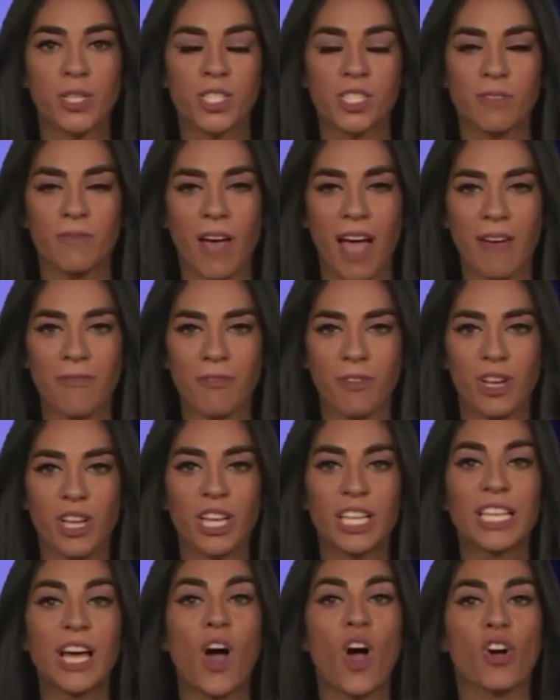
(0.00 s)
of
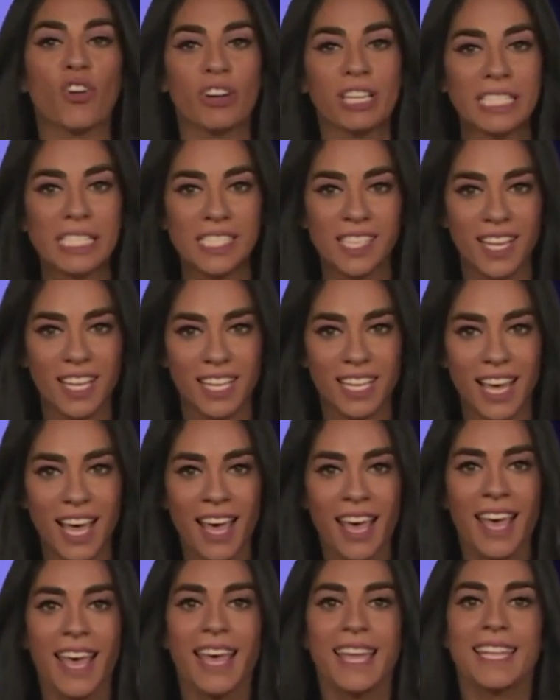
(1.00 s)
African origin.
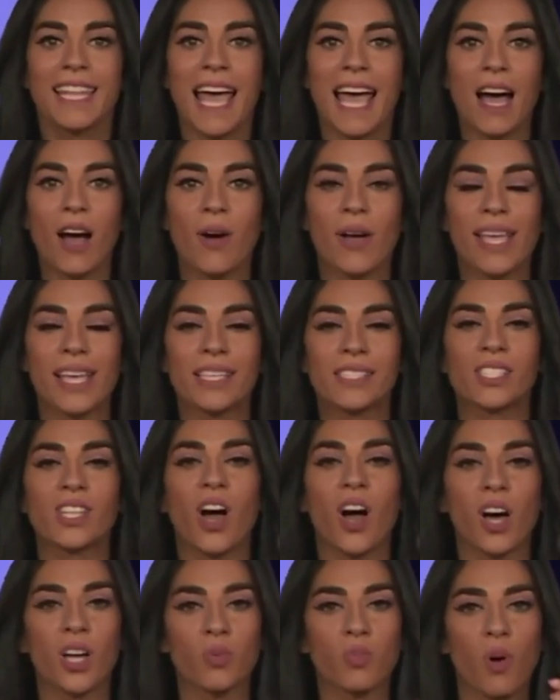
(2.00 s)
Now here's an
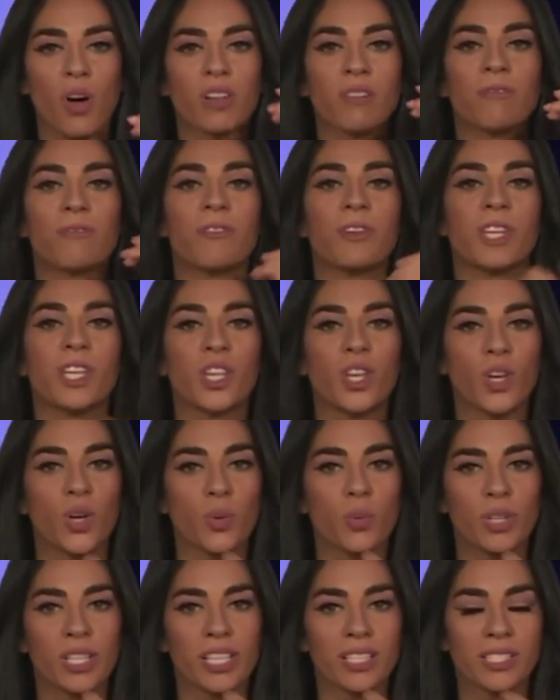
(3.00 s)
odd one for
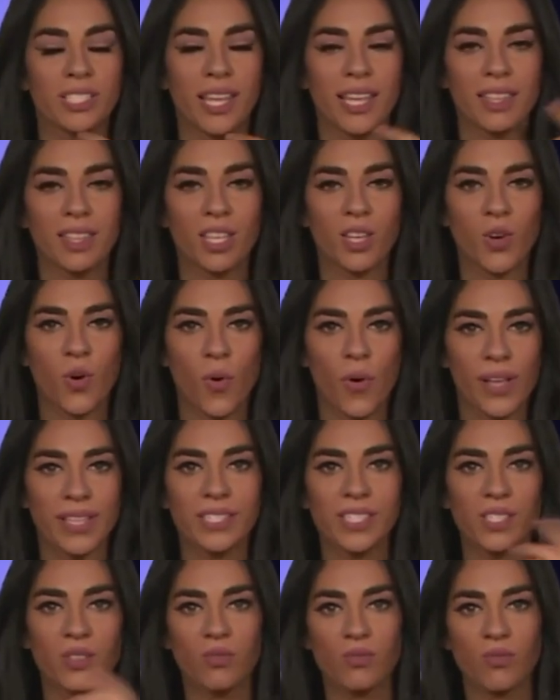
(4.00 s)
you. Will you take the
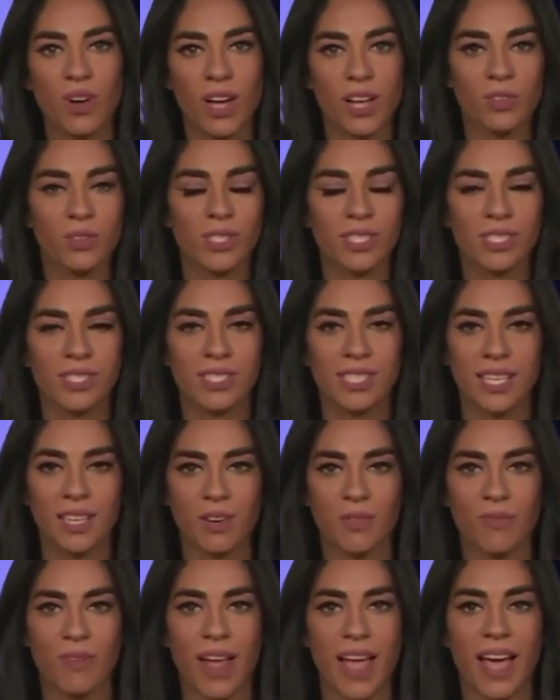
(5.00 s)
coins and run or stick
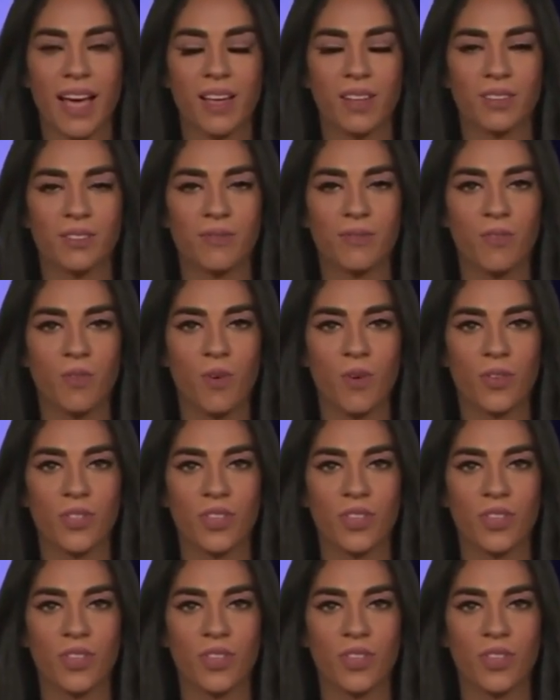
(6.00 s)
around for the